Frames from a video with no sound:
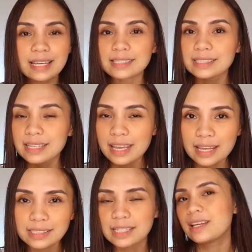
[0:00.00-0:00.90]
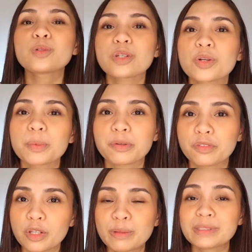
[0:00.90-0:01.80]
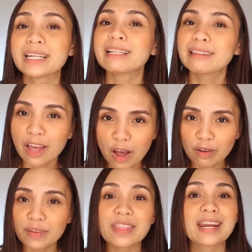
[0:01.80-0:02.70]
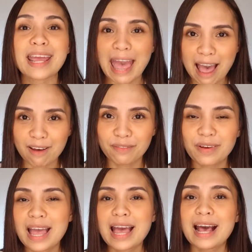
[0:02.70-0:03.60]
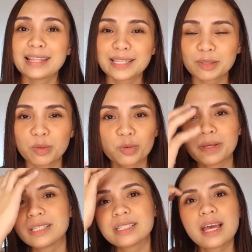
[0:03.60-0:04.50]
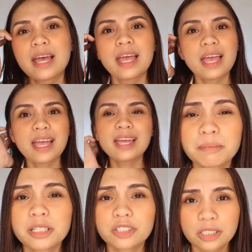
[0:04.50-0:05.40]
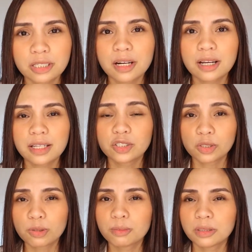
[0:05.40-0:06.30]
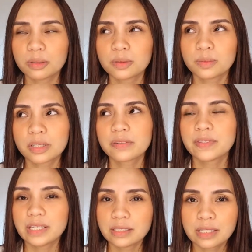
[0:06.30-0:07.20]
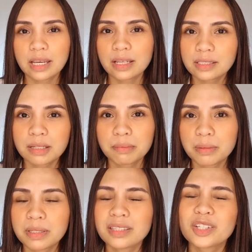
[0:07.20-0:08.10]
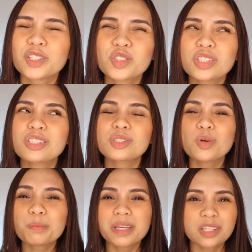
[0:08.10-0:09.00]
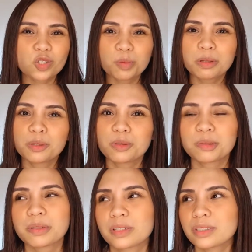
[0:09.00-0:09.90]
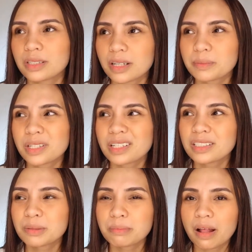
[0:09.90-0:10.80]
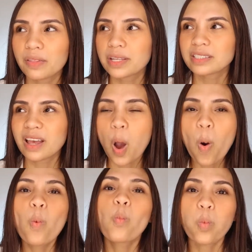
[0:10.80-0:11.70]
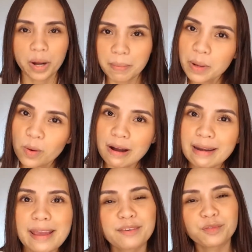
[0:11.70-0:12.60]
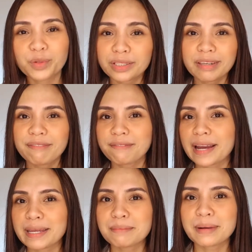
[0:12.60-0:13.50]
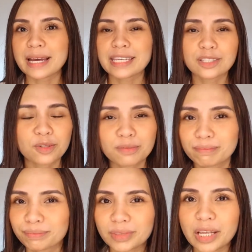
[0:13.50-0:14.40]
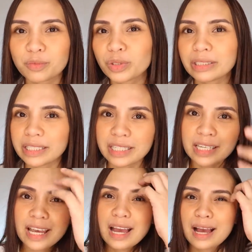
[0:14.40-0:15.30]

that's it. Those are the perfumes that I love and that I have at this moment. And I'm gonna try Jo Malone one of these days, and maybe there are just so many Jo Malones, so I'm gonna smell this one by one and really find my, you know, and really